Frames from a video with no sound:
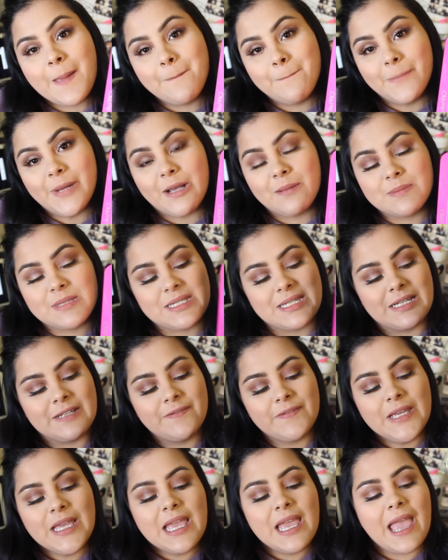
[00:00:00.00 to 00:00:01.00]
mom
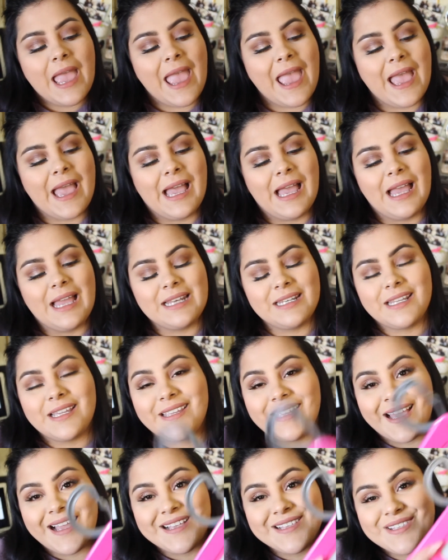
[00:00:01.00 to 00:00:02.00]
stuff. And
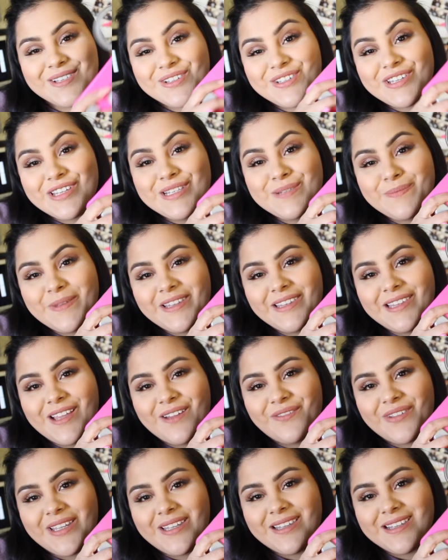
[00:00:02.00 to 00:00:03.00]
yeah, so she's been
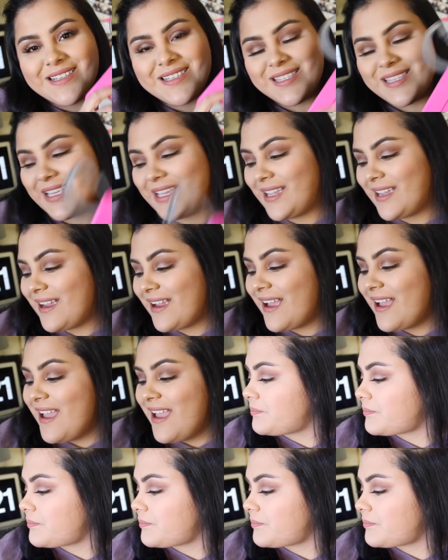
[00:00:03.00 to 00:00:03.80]
loving this thing.